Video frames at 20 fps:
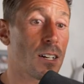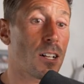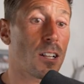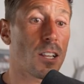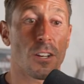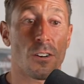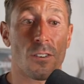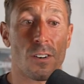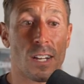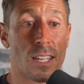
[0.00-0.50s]

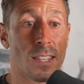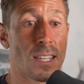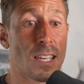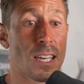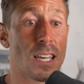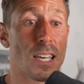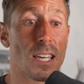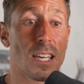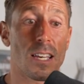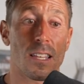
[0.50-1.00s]
clearing
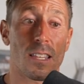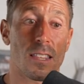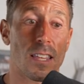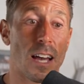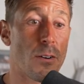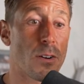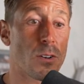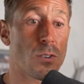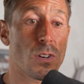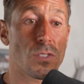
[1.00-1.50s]
the
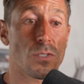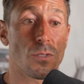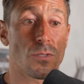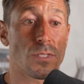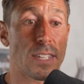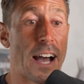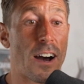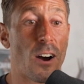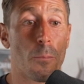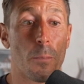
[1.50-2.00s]
thyroid
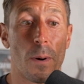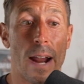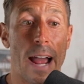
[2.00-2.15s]
crystals out.